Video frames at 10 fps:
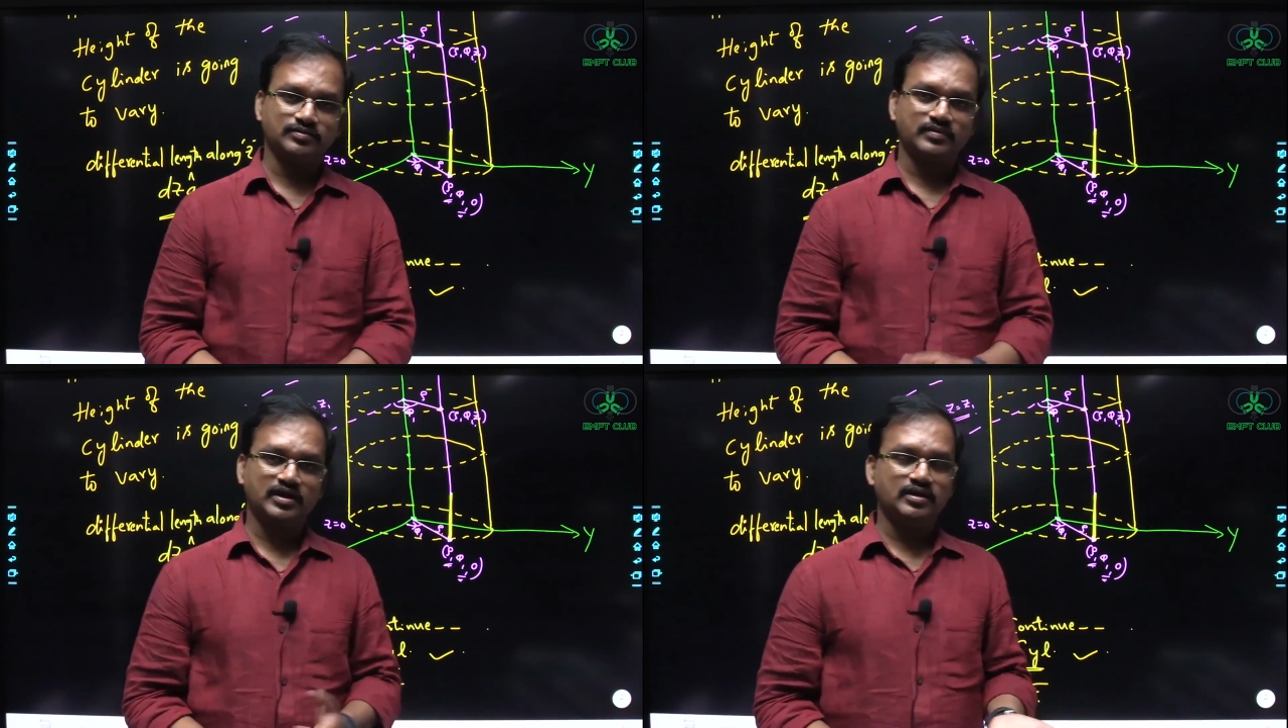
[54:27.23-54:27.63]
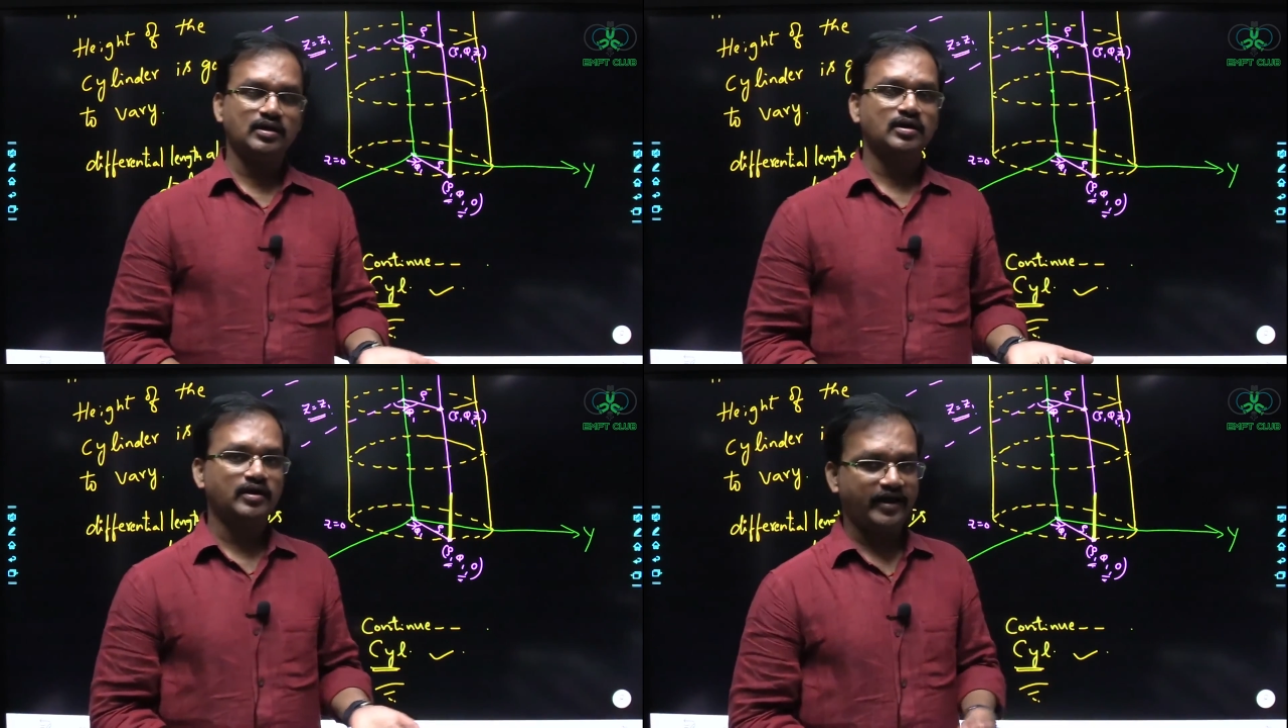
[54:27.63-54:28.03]
in the
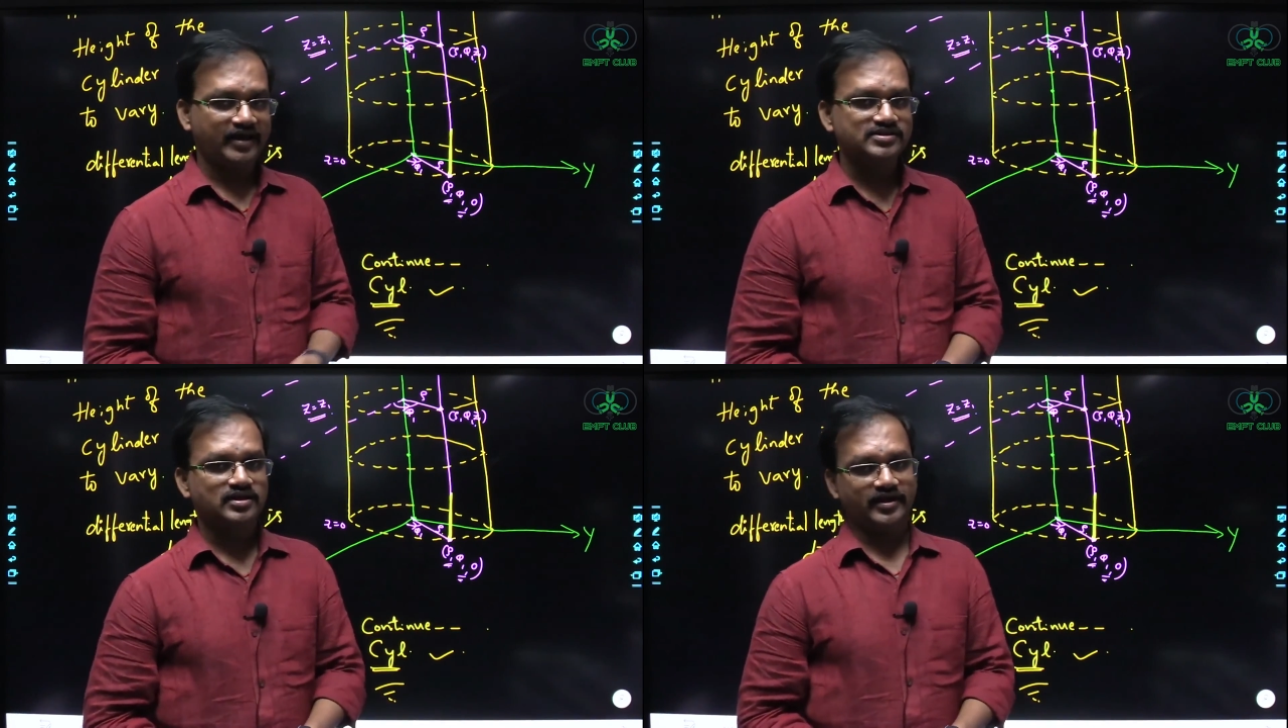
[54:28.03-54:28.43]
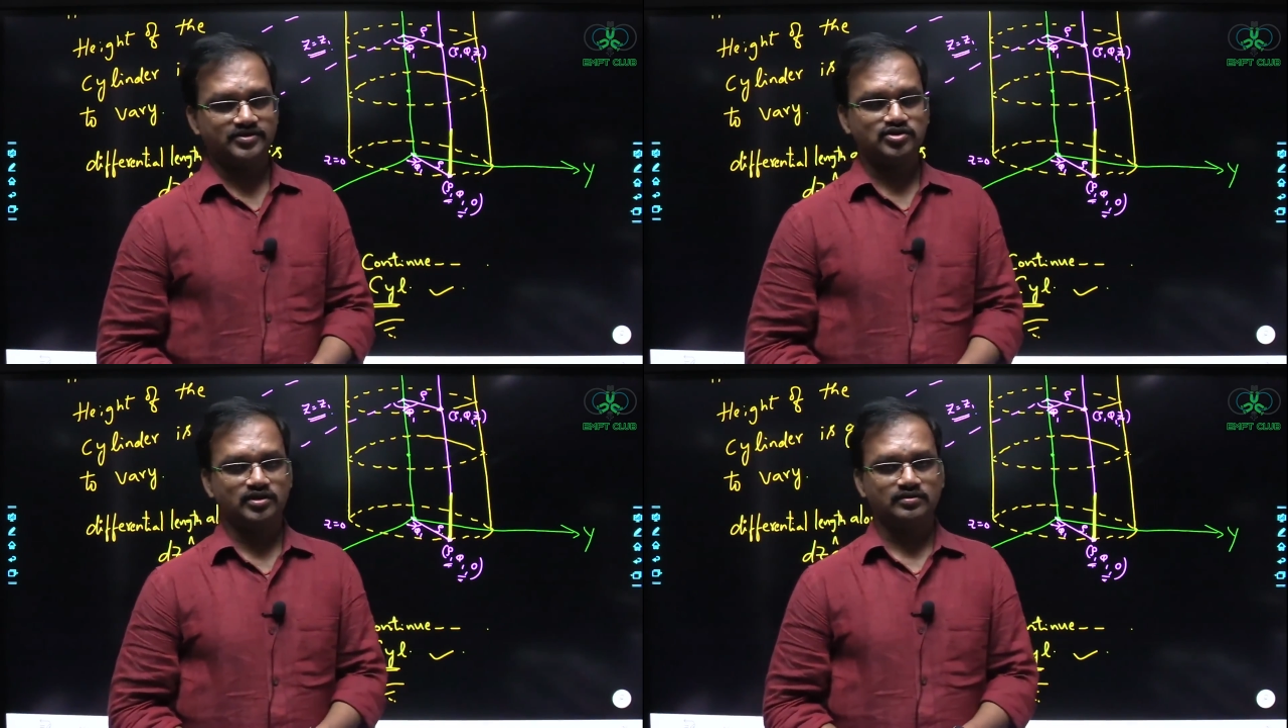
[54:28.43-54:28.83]
next
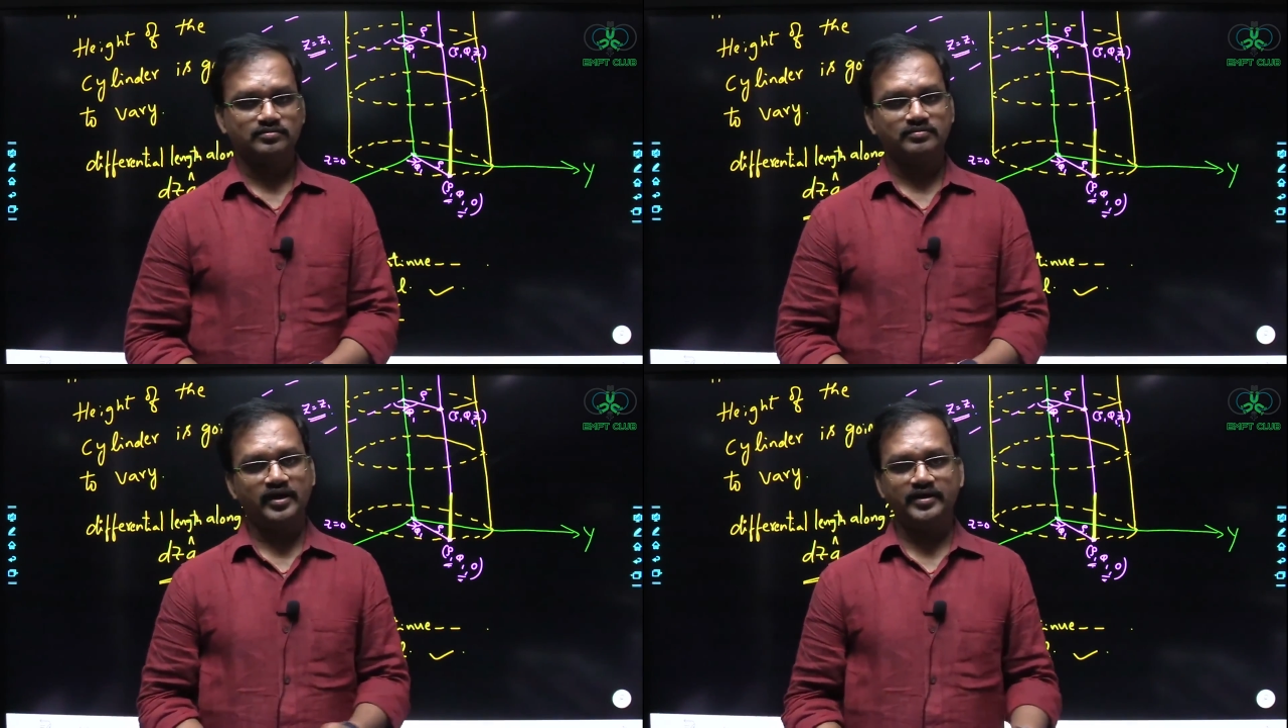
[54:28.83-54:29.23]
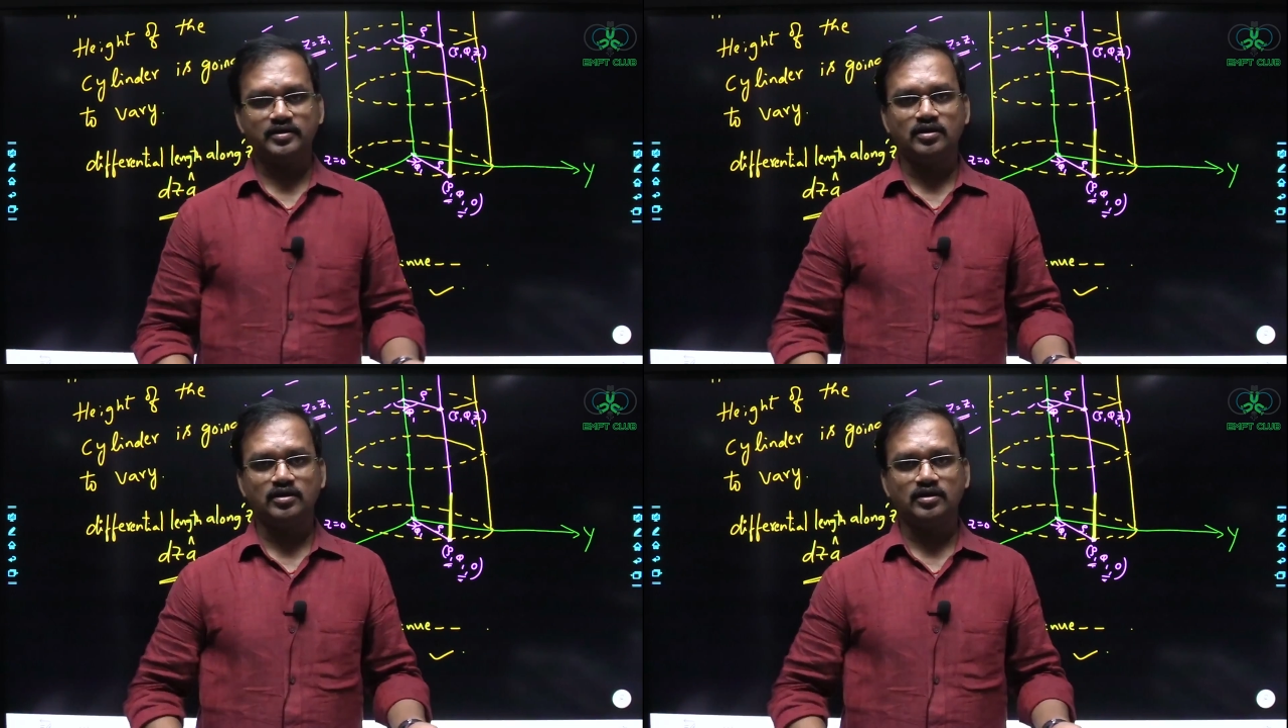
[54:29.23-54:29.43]
lecture. Right.